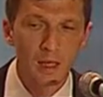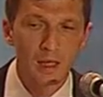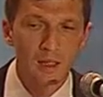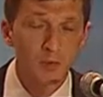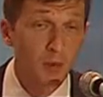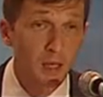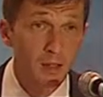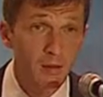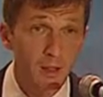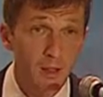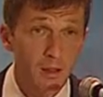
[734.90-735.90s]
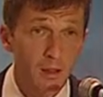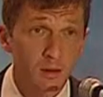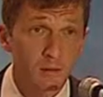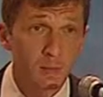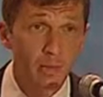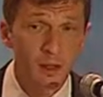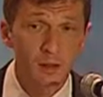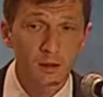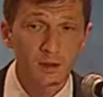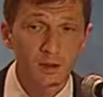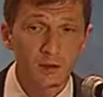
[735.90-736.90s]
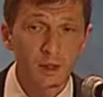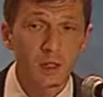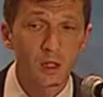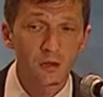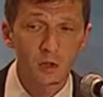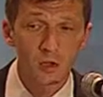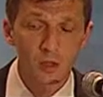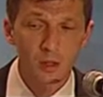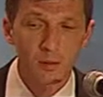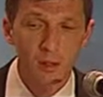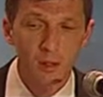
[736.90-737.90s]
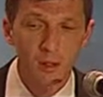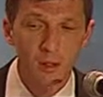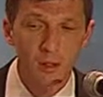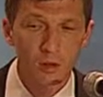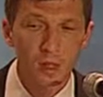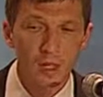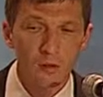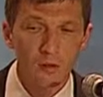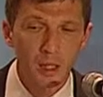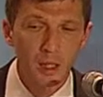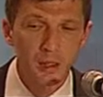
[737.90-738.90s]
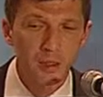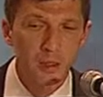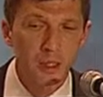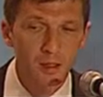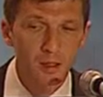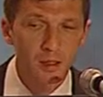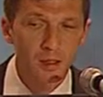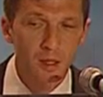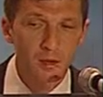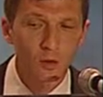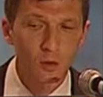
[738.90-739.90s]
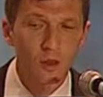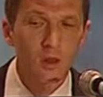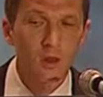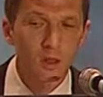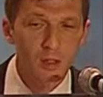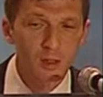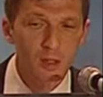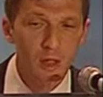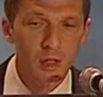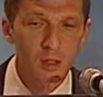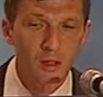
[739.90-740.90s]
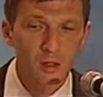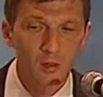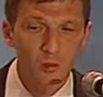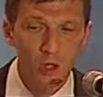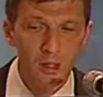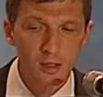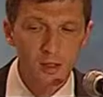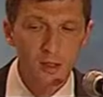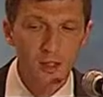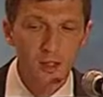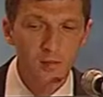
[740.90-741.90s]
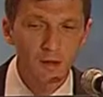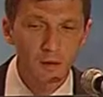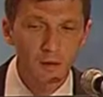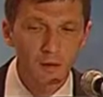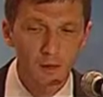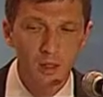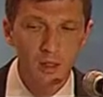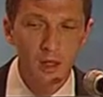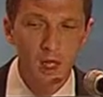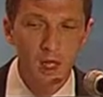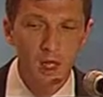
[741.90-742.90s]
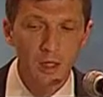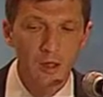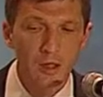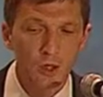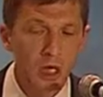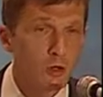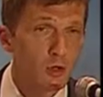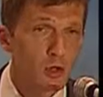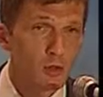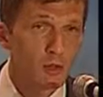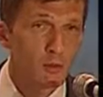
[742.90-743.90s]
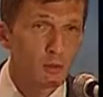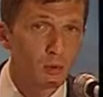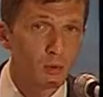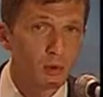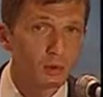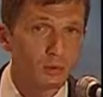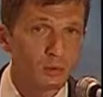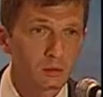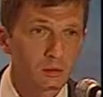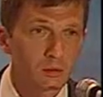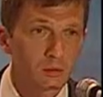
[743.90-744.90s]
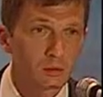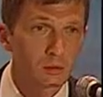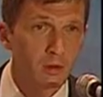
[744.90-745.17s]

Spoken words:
is more or less similar. On the right, in an anaglyphic stereo, you can see the border which divides this section into two, which are different